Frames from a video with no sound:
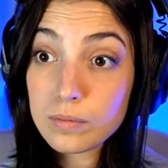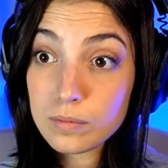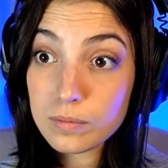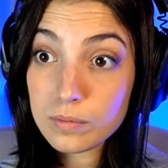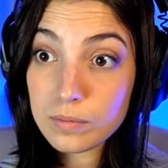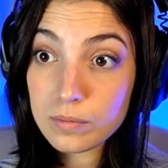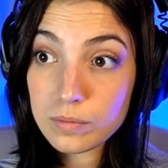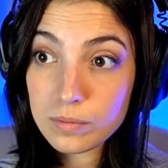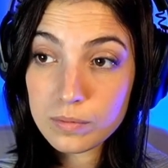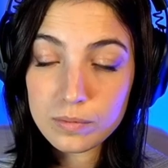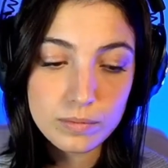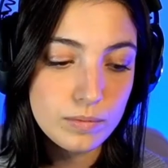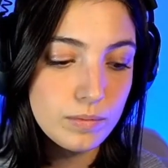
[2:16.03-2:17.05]

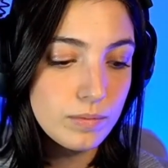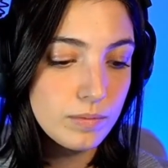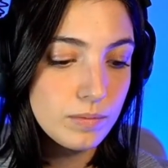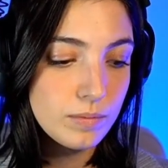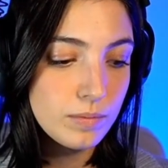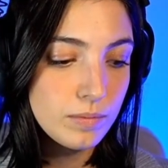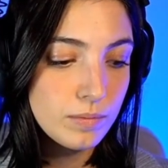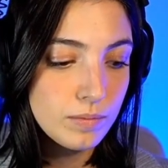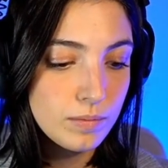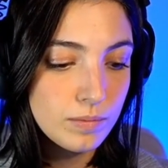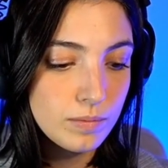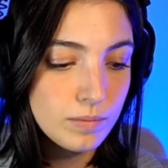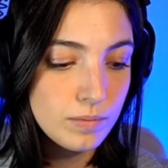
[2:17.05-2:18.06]

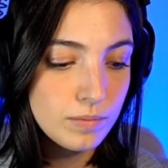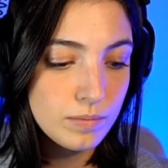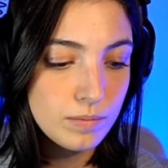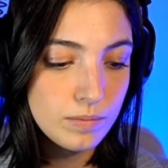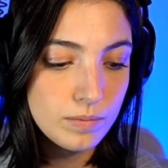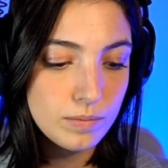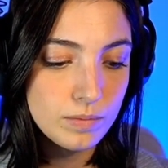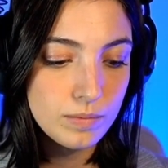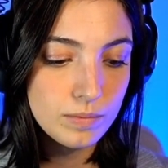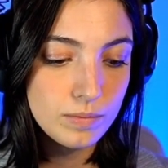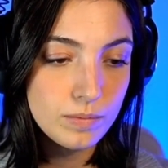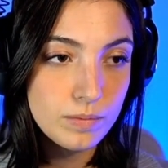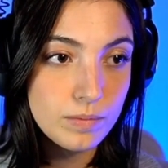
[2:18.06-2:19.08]

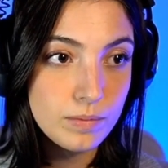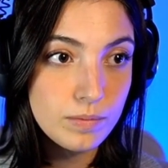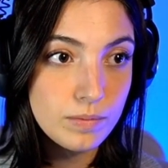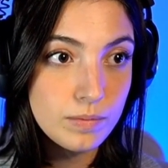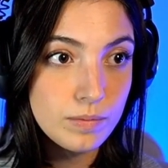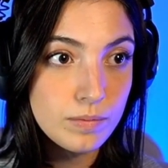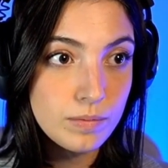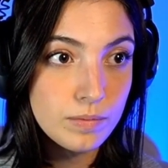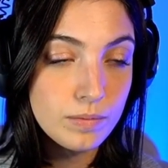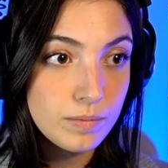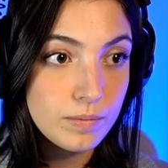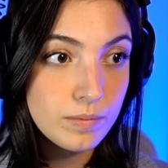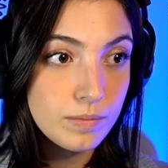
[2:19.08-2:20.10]

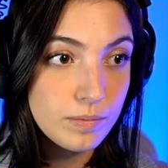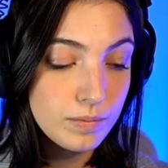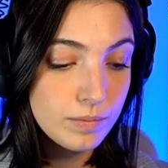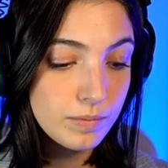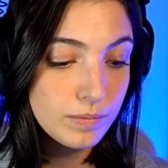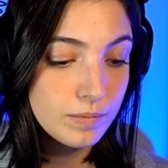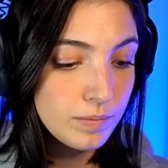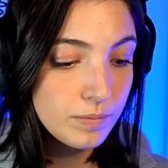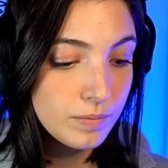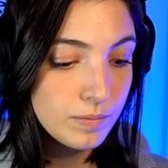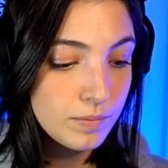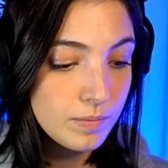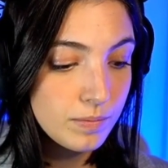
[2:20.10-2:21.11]

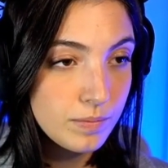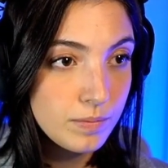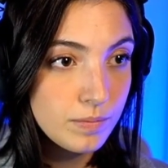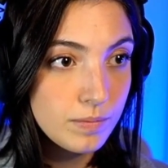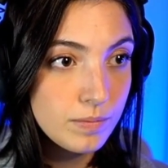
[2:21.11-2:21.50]
No words are spoken by the person on screen.